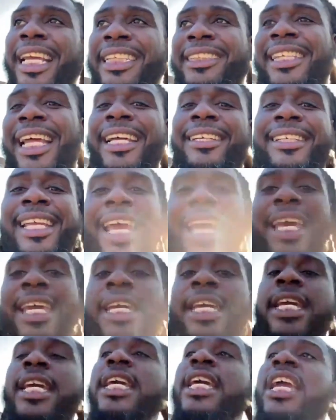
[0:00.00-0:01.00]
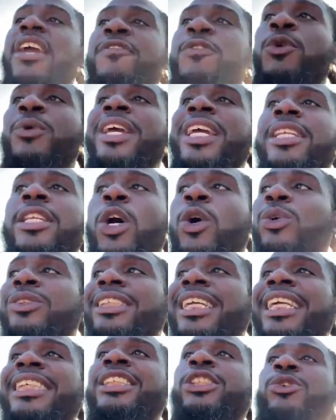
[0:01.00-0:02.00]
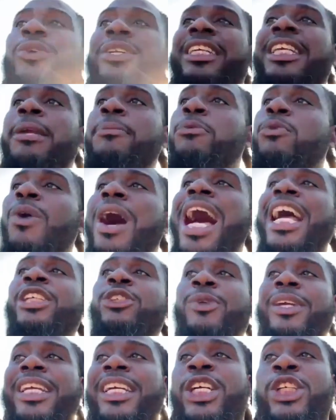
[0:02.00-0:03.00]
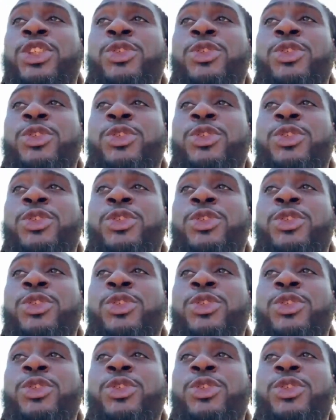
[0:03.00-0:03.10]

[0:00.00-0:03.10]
and things like that. If you eat those things, it's gonna keep you hydrated,